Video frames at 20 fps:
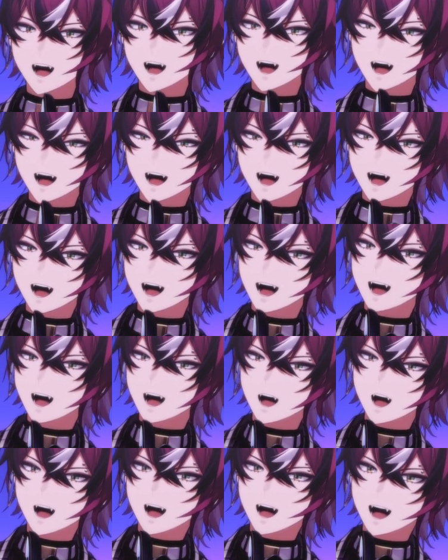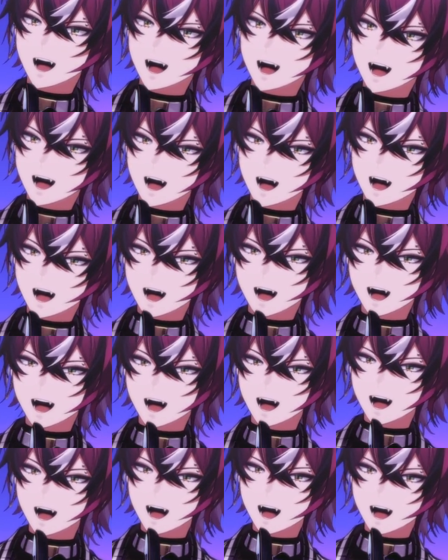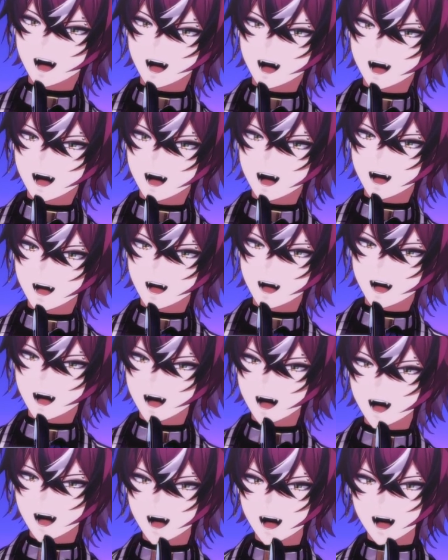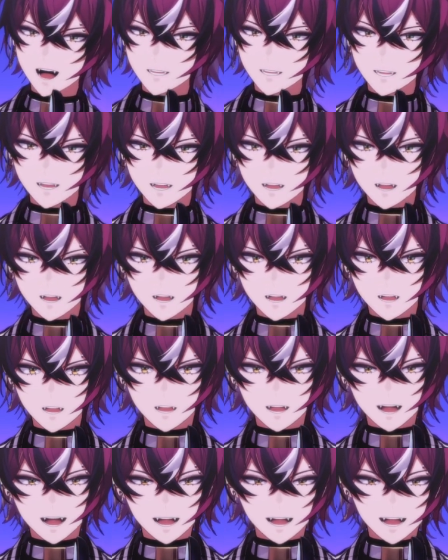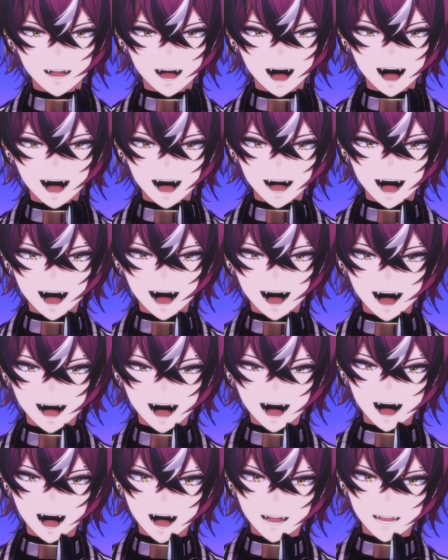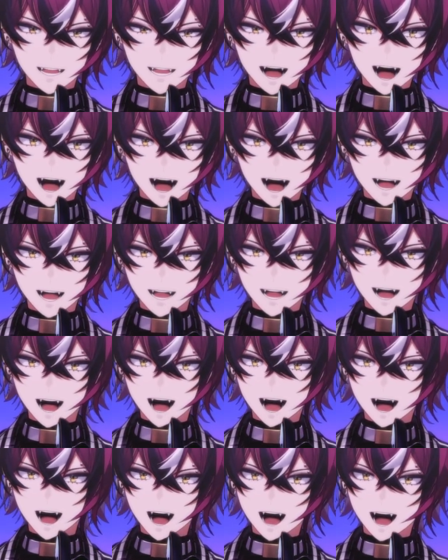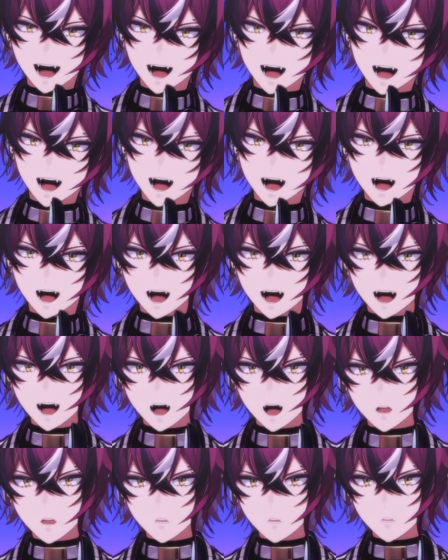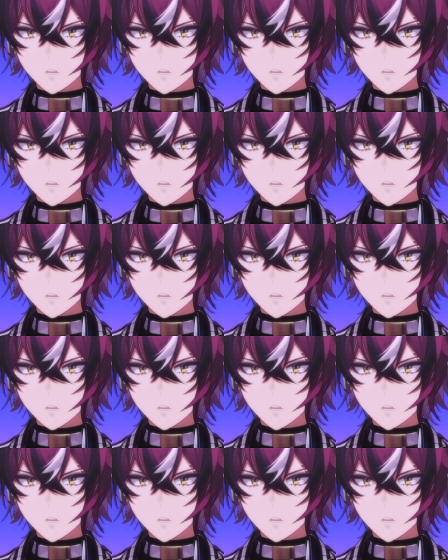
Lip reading: Ironically, even though he signed that contract, it will